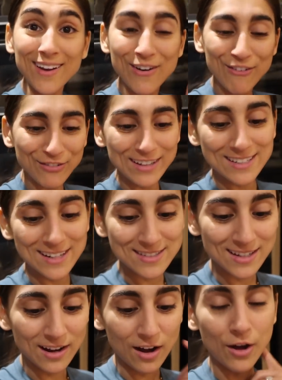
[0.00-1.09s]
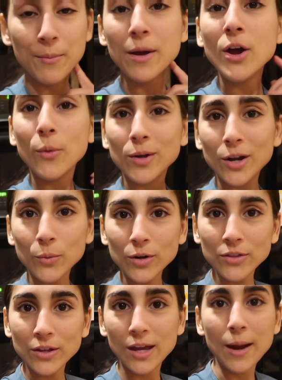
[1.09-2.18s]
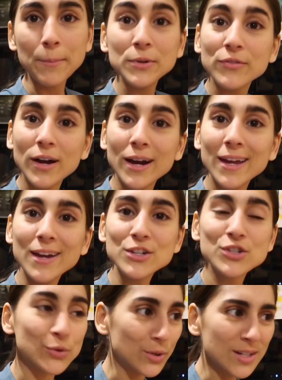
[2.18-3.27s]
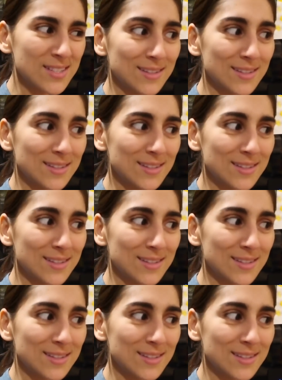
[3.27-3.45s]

hopefully it doesn't. Um, when I wore the Amplify shorts,